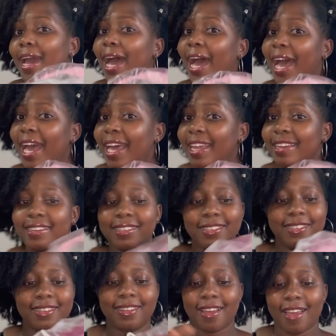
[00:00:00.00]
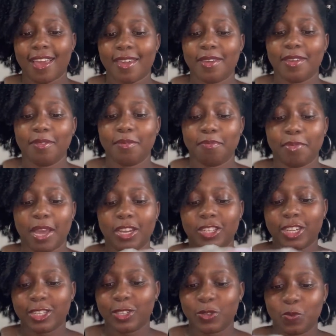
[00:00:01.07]
and I
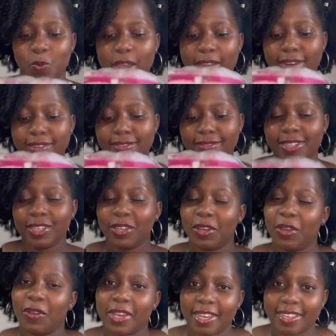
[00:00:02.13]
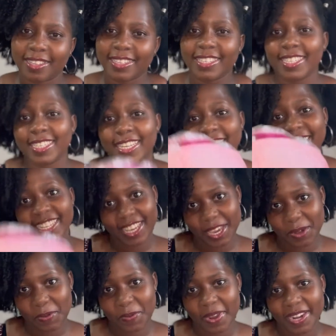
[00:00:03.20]
purchased one. Okay, this is the
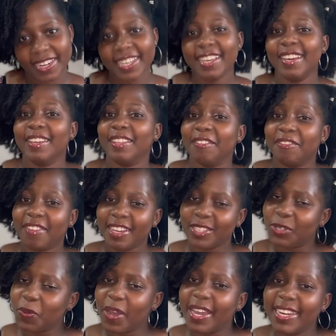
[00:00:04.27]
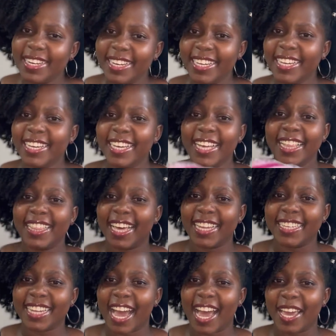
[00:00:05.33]
second one. The first one
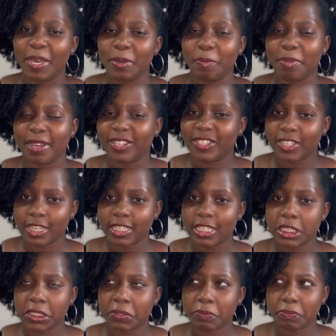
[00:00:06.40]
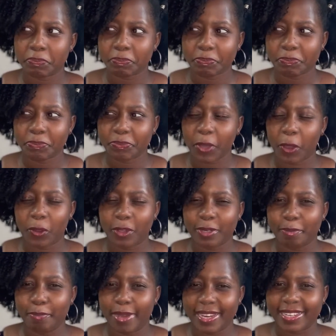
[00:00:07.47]
that I purchased got
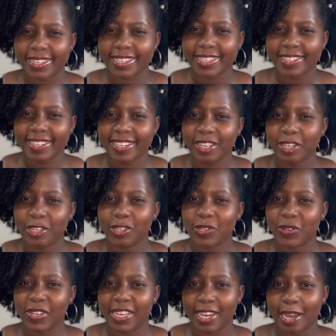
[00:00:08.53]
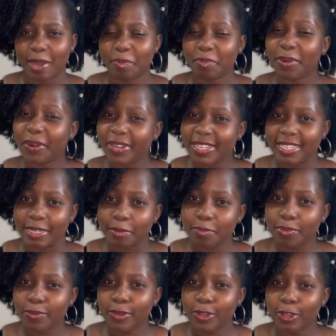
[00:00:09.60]
burnt. So yeah, pro tip,
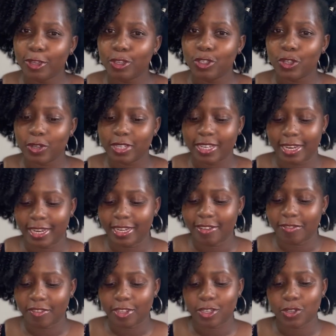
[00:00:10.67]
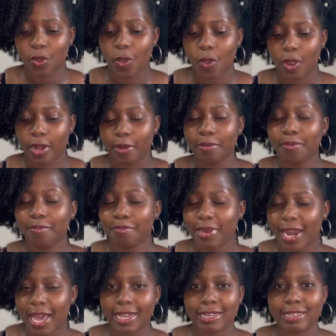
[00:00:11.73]
don't leave it on
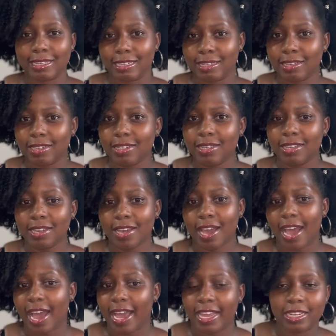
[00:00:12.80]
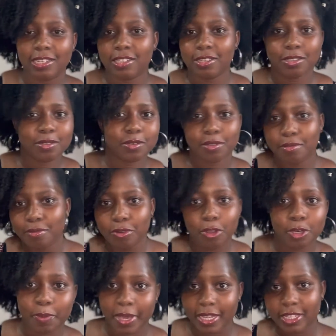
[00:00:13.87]
plugged in and
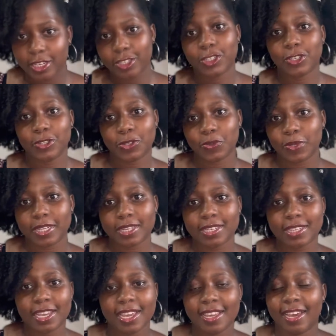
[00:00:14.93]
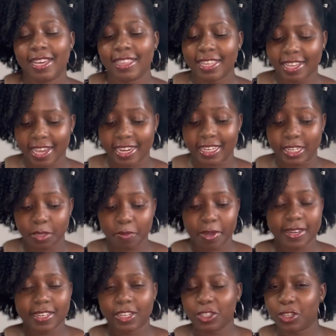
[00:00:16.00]
not pay attention to it. I think I didn't pay
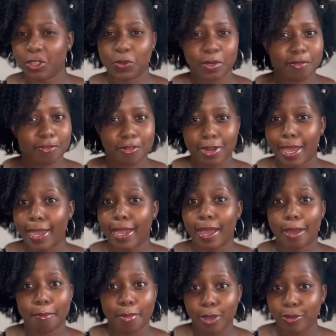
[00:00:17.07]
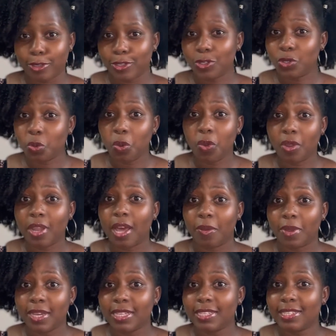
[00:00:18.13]
attention to it for like about 2 whole
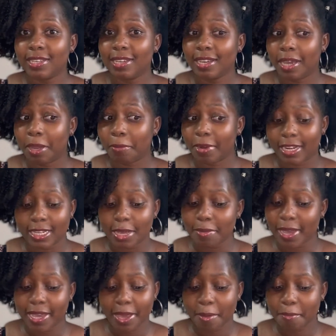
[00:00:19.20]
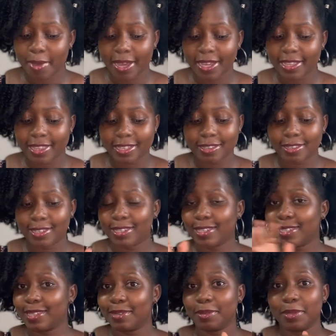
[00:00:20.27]
hours. By the time I came back,
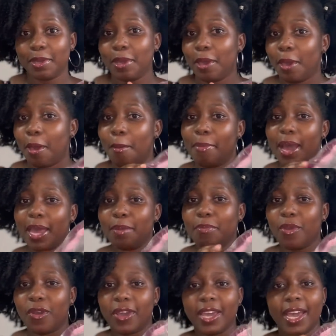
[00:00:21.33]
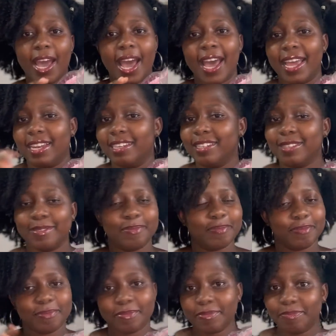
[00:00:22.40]
this bad boy had
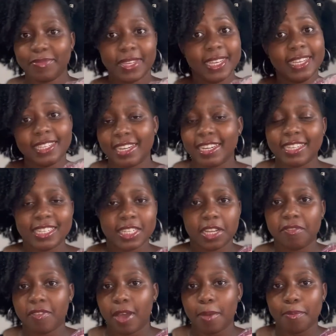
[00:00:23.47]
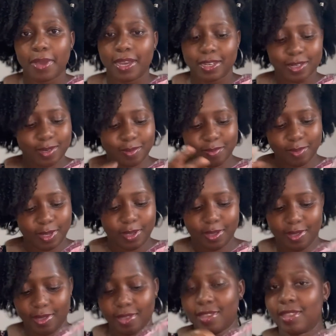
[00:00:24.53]
heated itself up and
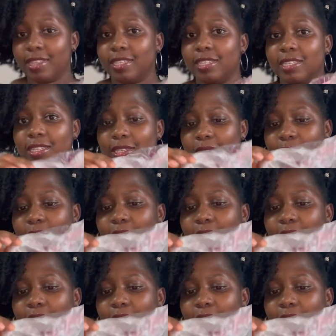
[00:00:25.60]
this